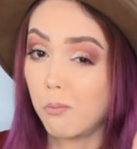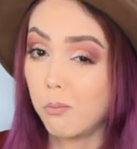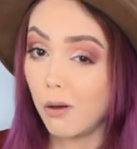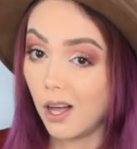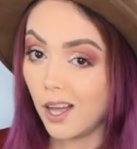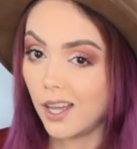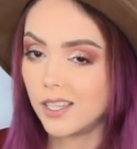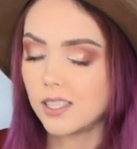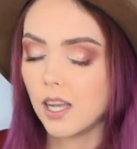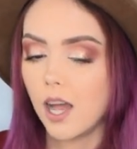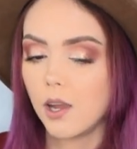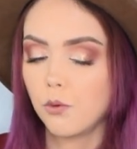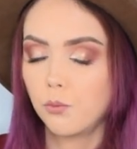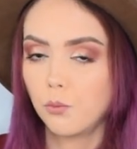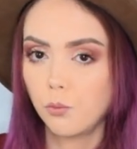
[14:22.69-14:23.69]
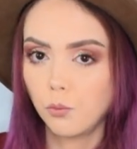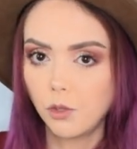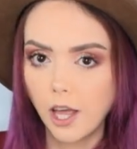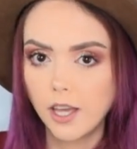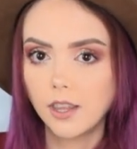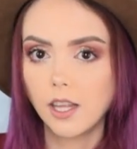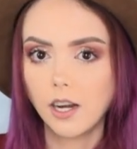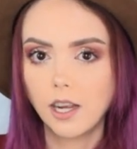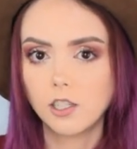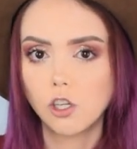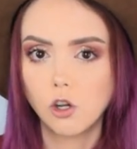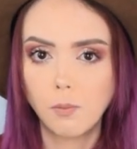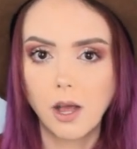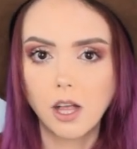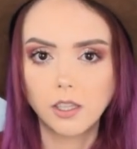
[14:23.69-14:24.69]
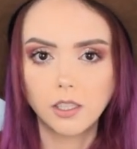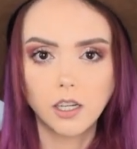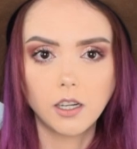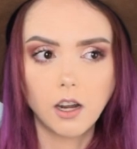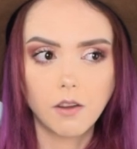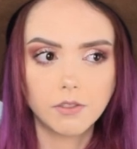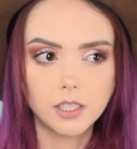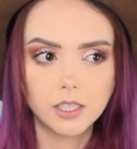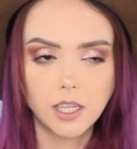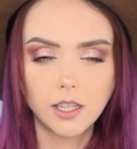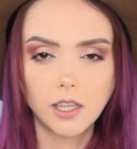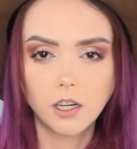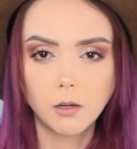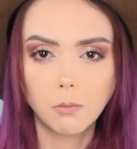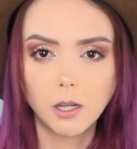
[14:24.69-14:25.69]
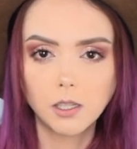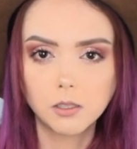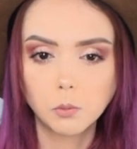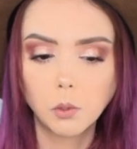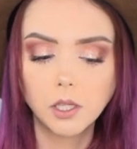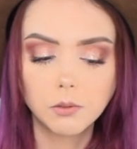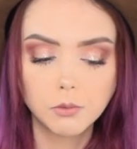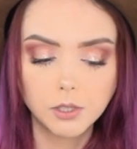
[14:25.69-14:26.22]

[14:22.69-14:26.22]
but I like that eyeshadow palette enough to say that her box won.